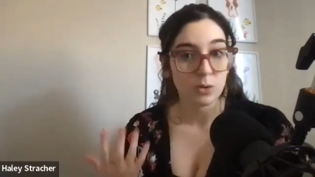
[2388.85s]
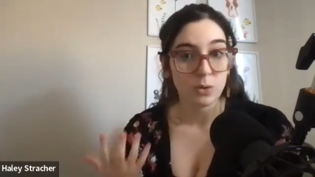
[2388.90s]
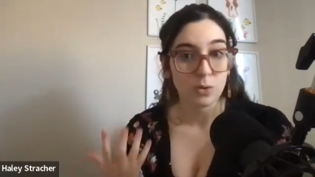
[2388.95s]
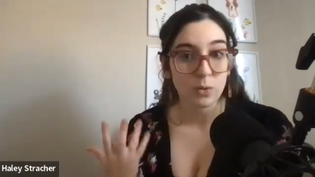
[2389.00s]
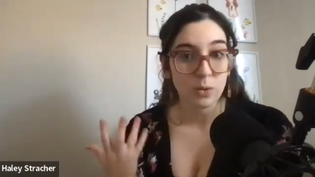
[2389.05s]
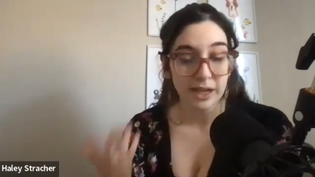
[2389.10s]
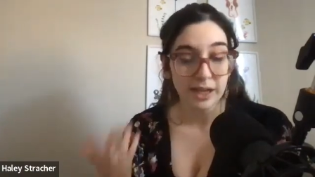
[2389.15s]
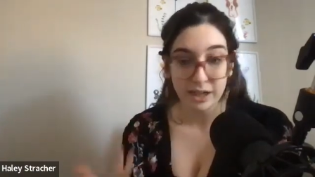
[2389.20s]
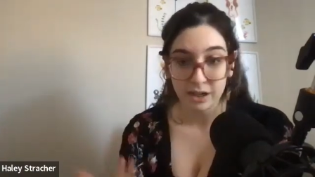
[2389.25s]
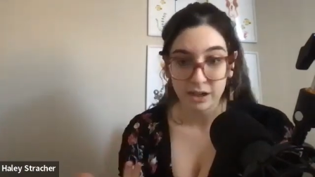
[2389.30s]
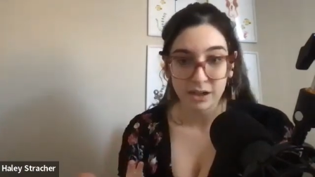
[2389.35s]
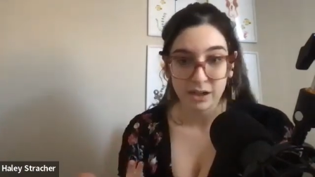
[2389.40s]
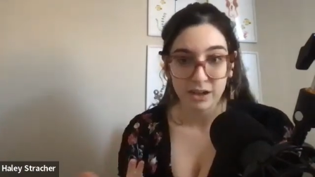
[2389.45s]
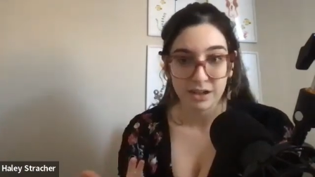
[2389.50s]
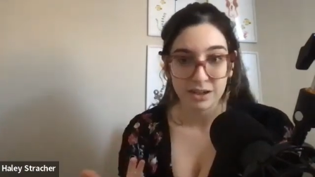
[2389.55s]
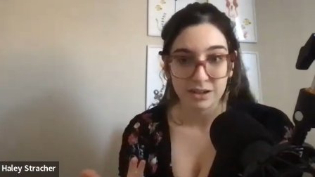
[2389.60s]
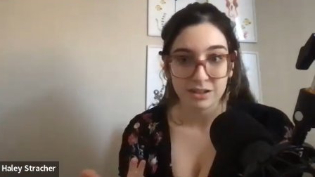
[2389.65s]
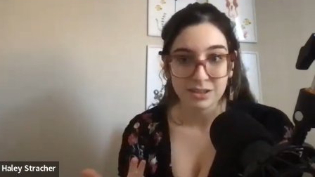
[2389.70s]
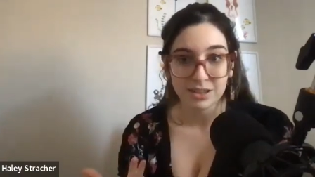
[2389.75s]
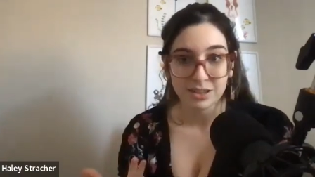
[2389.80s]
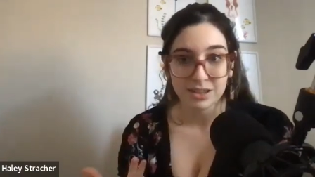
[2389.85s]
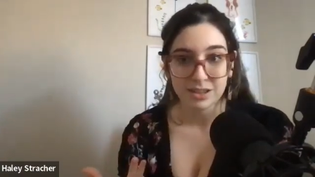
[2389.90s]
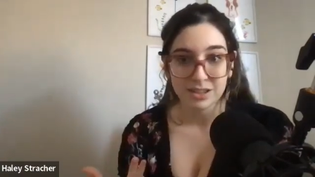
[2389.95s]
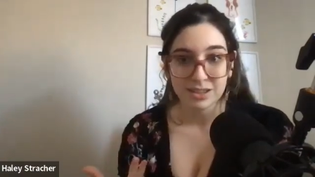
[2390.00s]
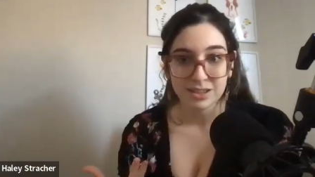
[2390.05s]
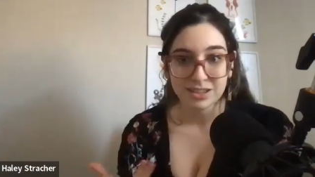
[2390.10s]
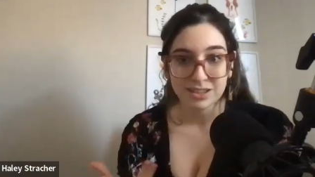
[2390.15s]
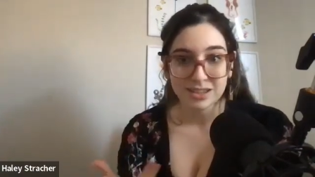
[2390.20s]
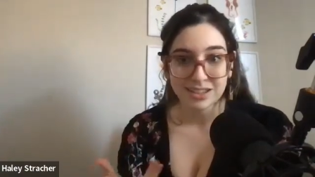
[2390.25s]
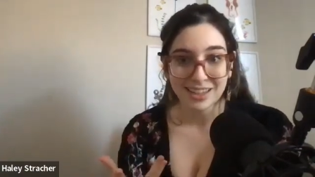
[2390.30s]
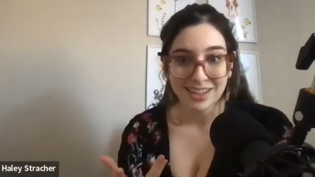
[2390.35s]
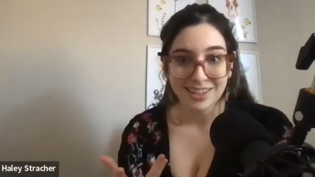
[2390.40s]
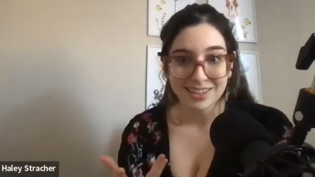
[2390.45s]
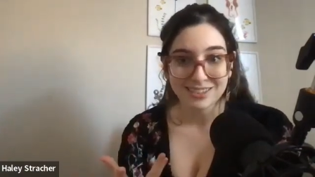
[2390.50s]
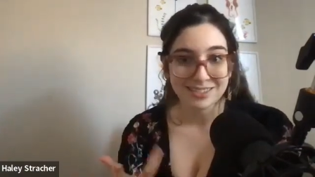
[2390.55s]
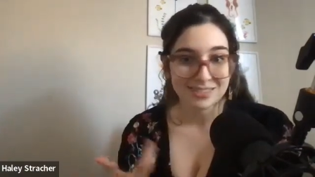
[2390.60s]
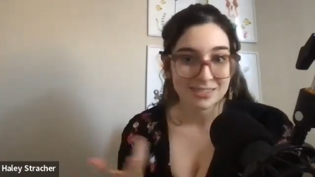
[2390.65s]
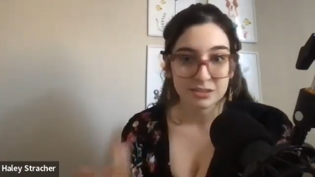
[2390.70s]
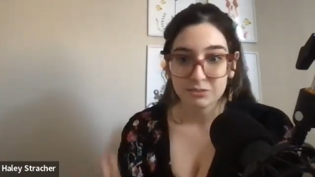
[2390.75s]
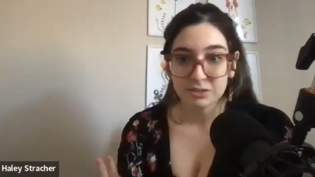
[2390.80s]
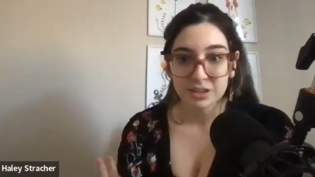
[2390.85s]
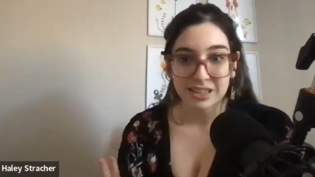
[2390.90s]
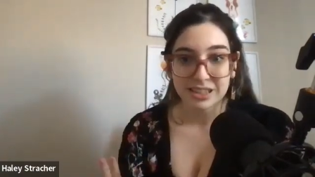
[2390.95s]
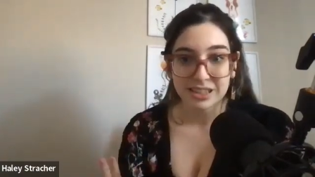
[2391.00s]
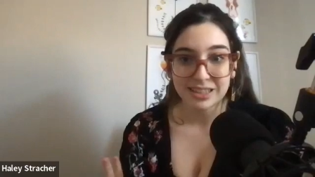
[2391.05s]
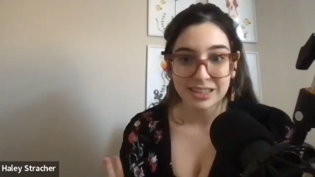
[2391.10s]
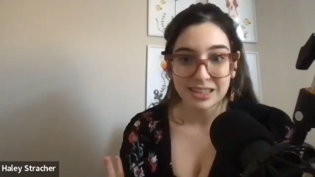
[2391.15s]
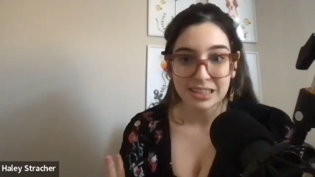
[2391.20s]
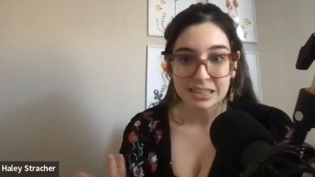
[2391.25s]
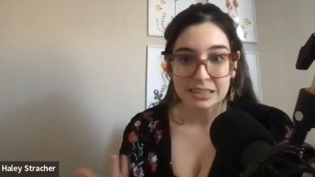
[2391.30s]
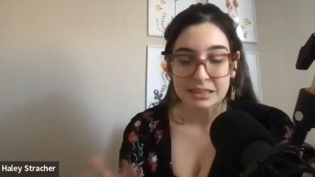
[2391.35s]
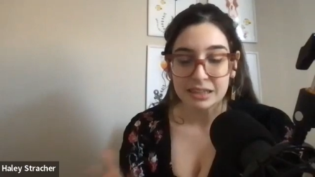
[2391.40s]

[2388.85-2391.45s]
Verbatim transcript: quicker than really needed.